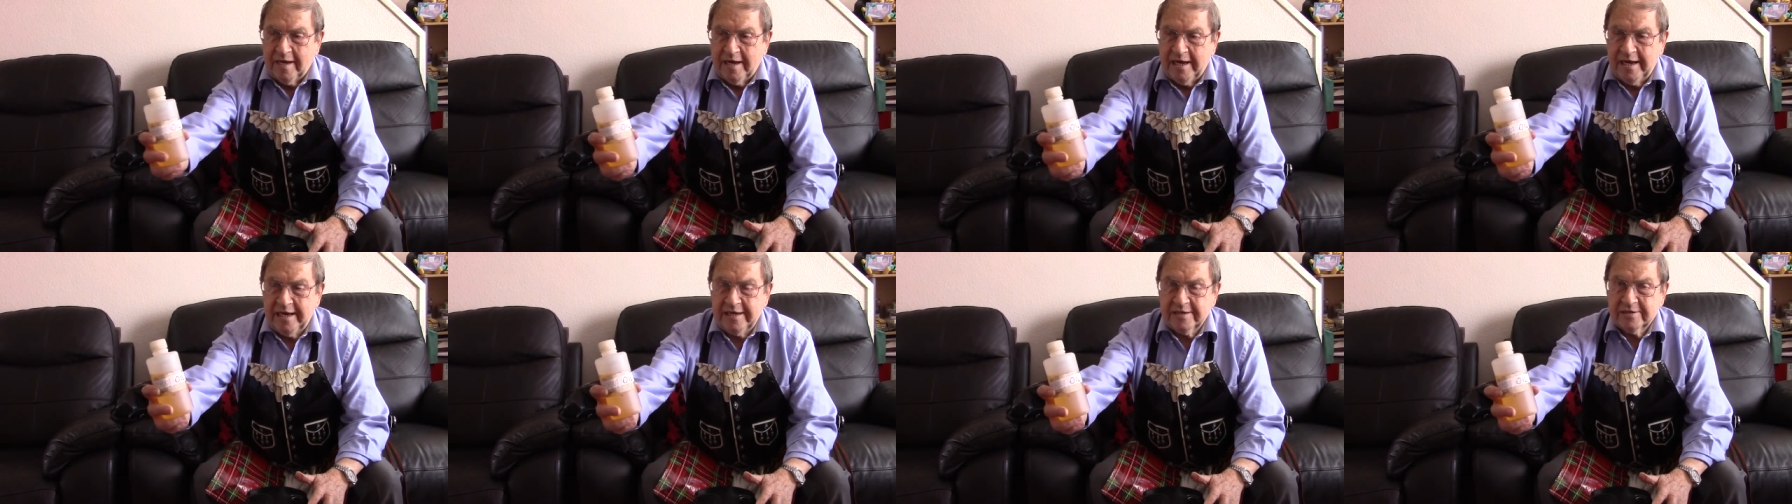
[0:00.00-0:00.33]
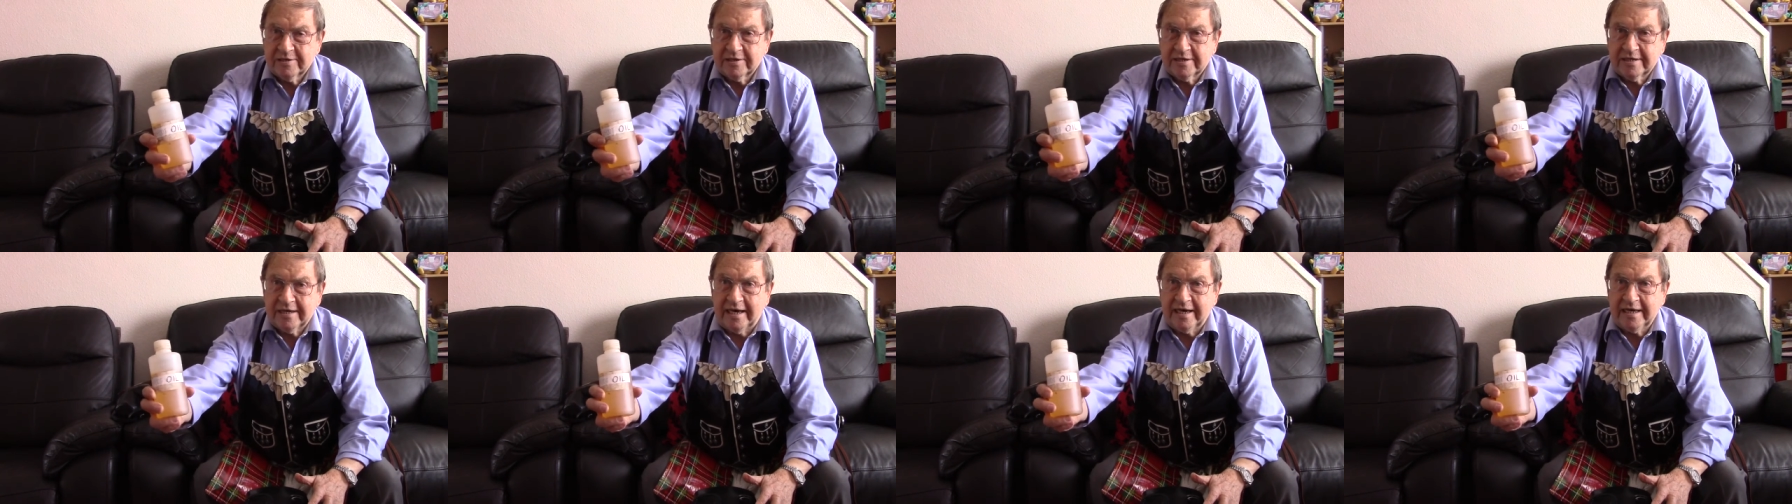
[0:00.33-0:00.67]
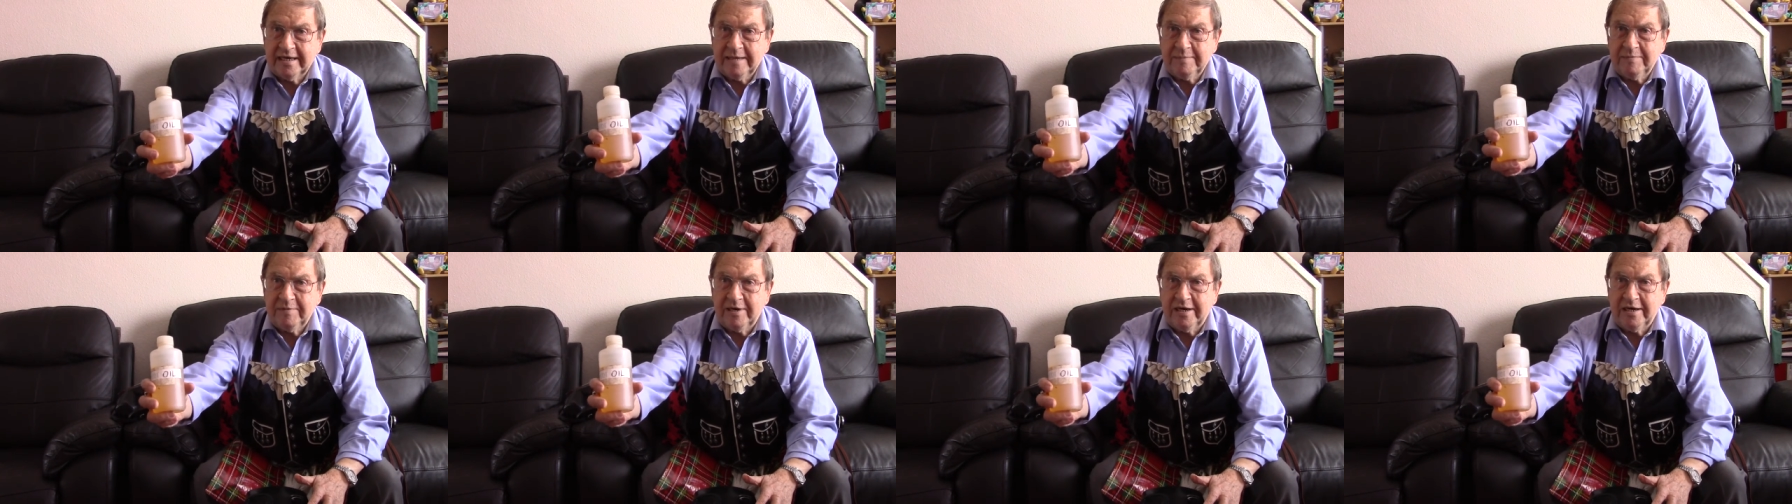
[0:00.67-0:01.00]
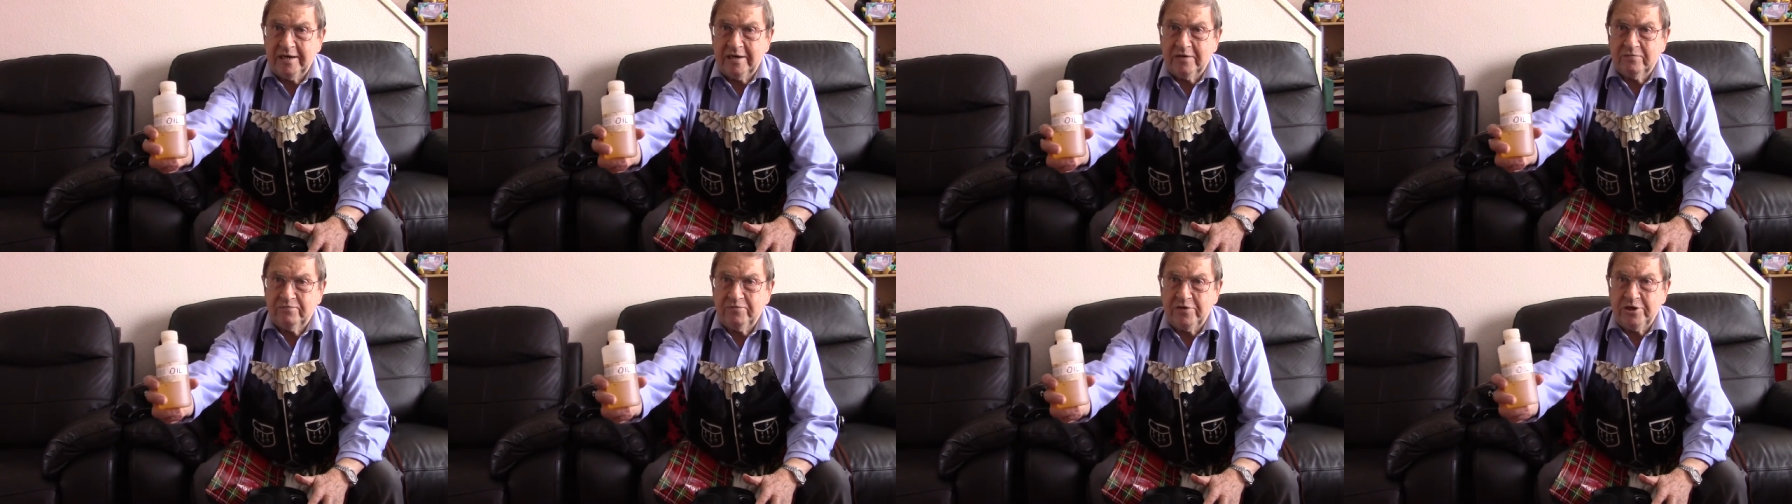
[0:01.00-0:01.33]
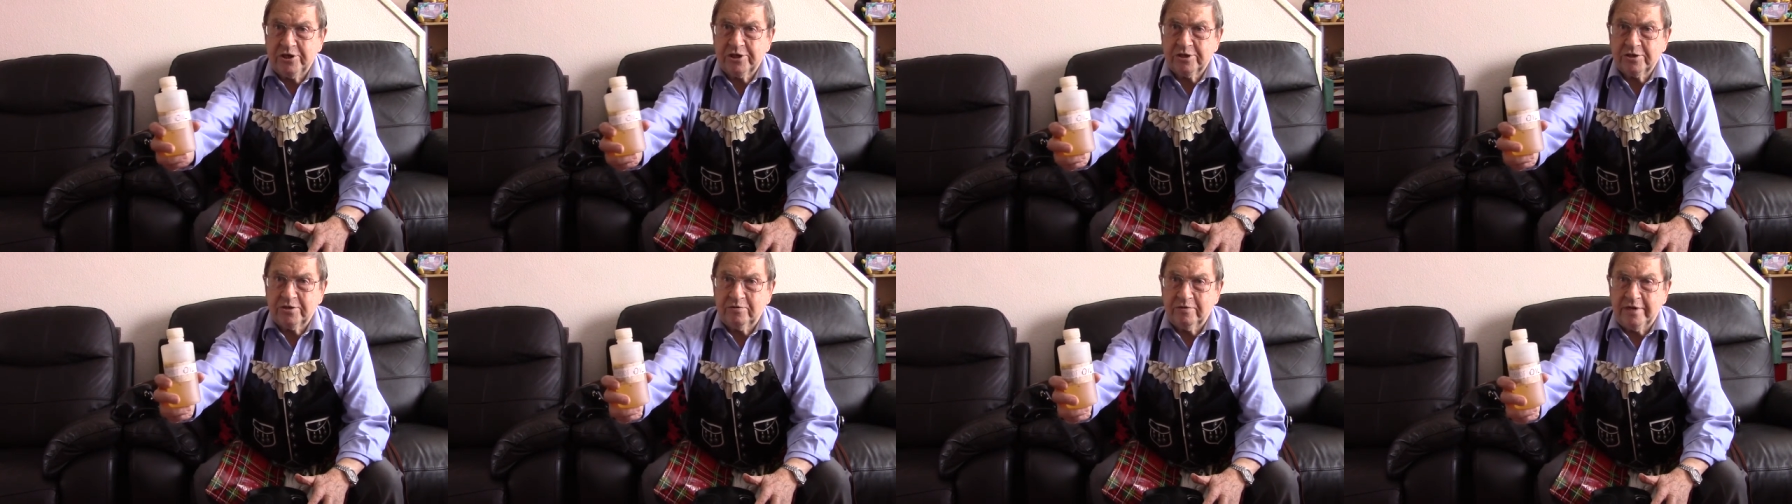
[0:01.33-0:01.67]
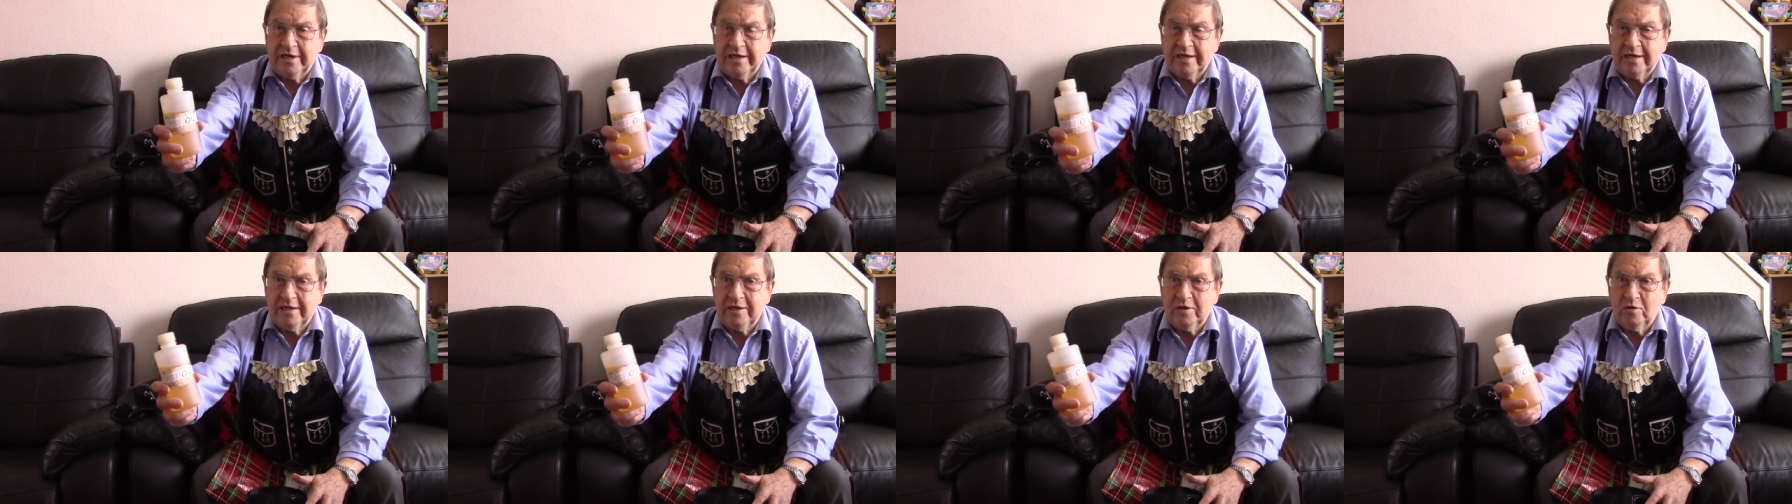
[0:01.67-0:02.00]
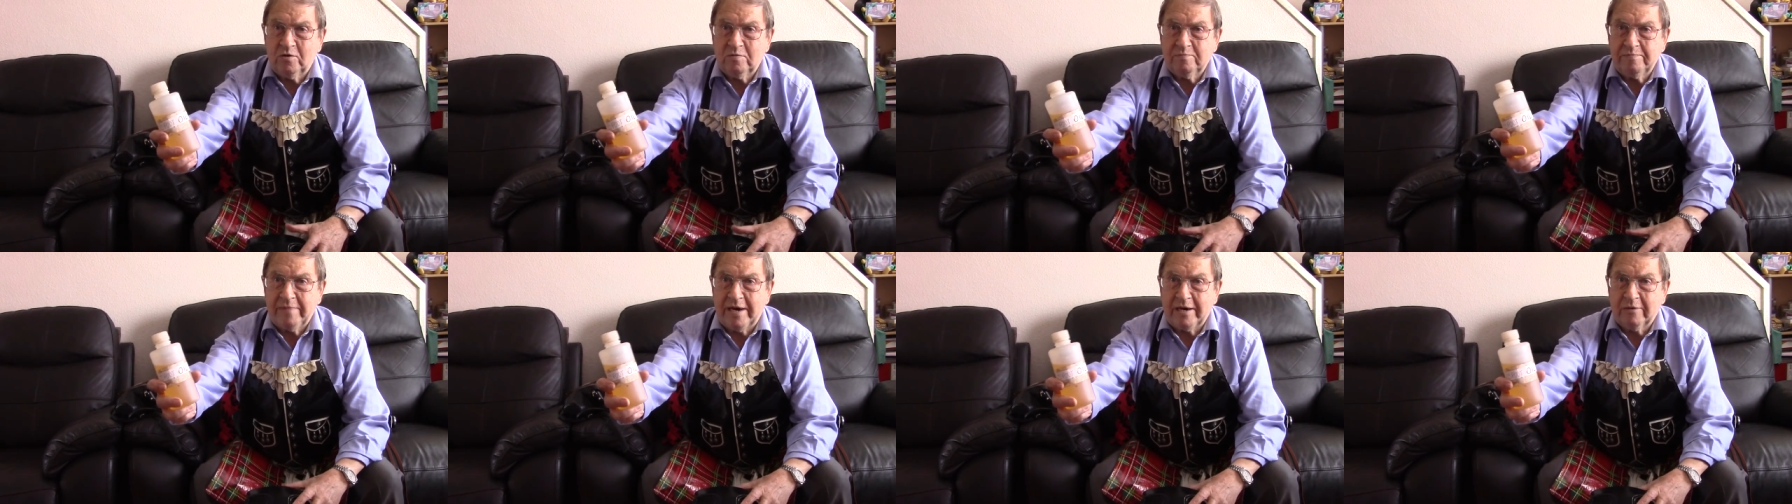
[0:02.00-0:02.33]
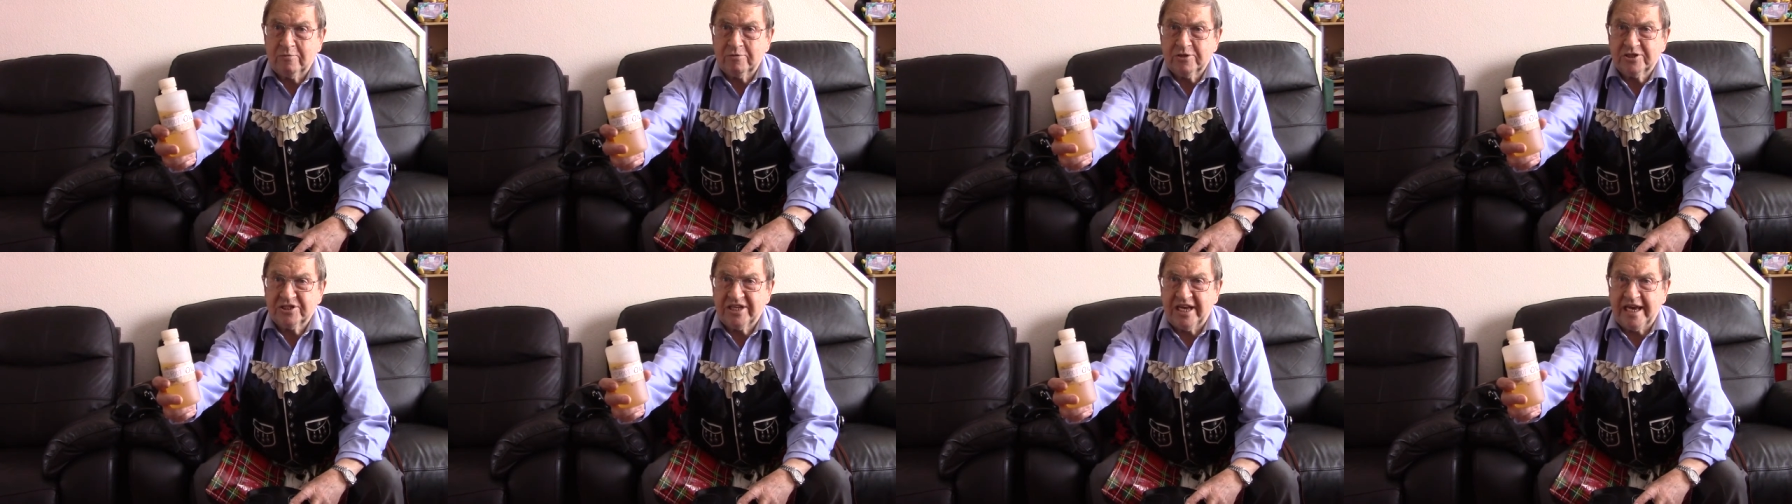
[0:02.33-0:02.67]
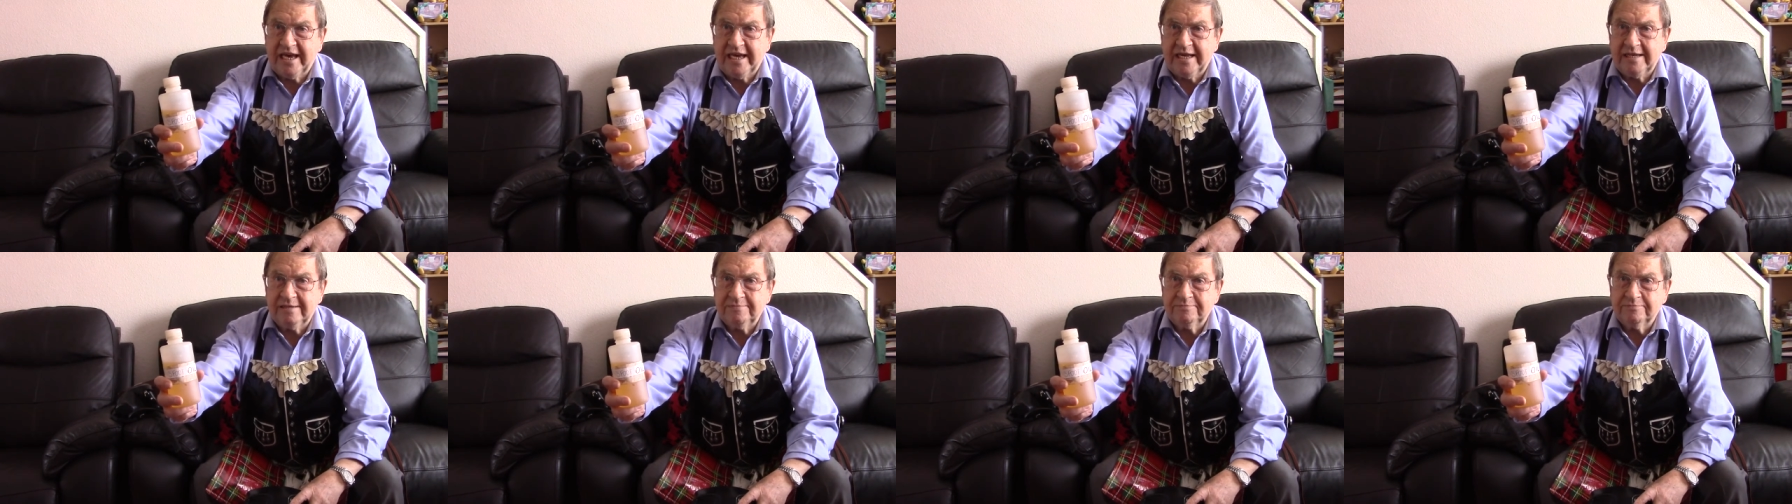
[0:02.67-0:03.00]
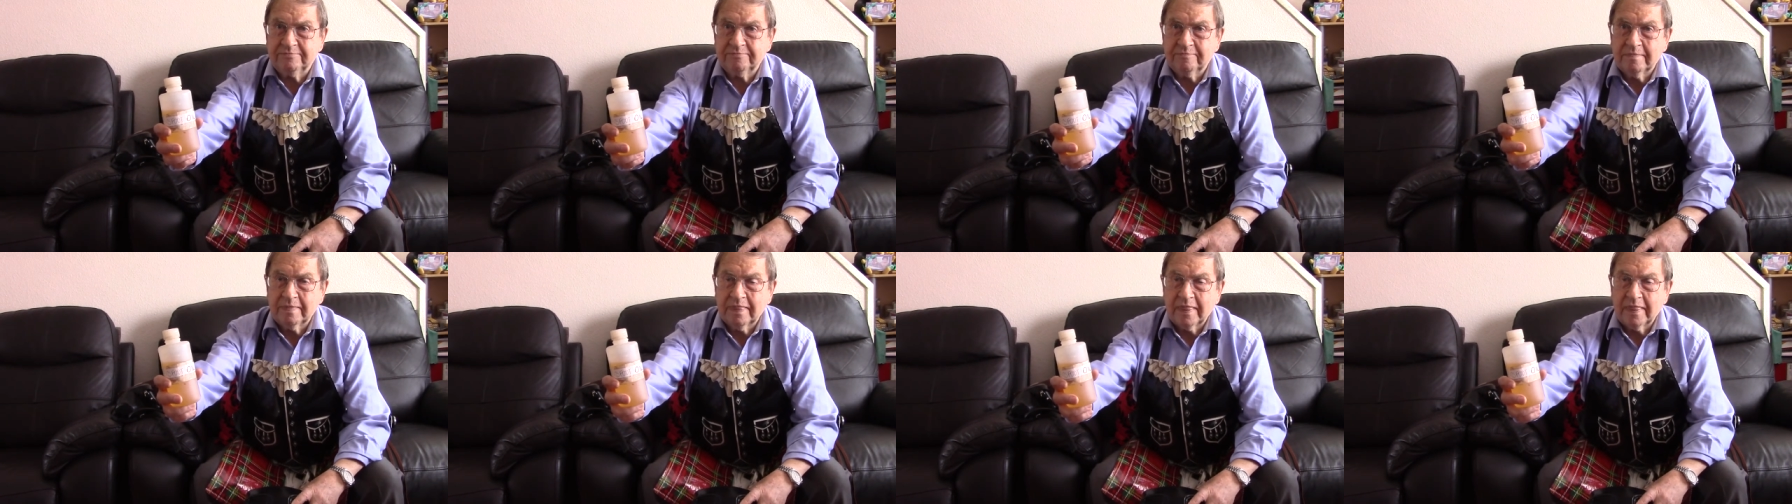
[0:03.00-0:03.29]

It came in original in a little metal tin